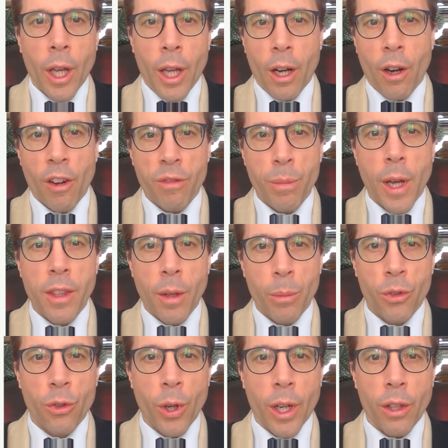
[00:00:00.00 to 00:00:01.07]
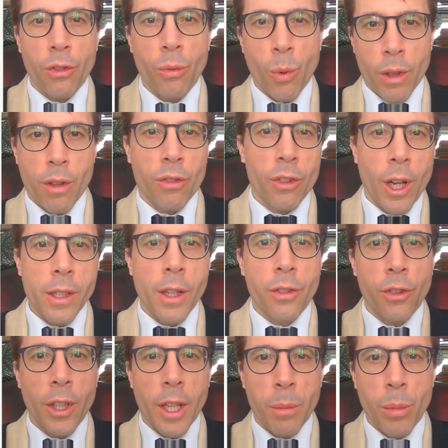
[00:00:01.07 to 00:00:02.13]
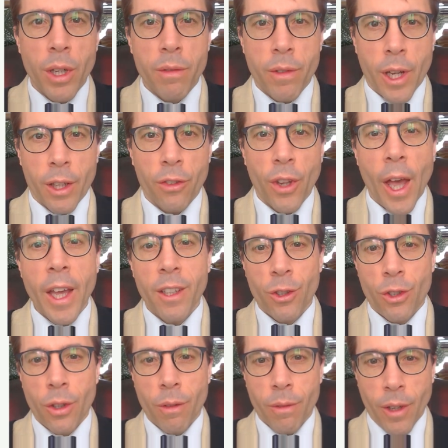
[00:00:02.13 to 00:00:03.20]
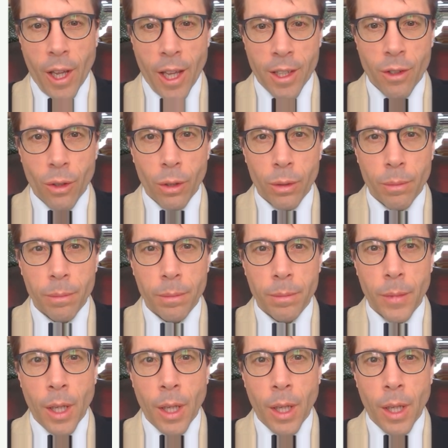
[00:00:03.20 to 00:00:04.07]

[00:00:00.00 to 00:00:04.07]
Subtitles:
Here I've made them strings with the slightly silly prefix H for handle.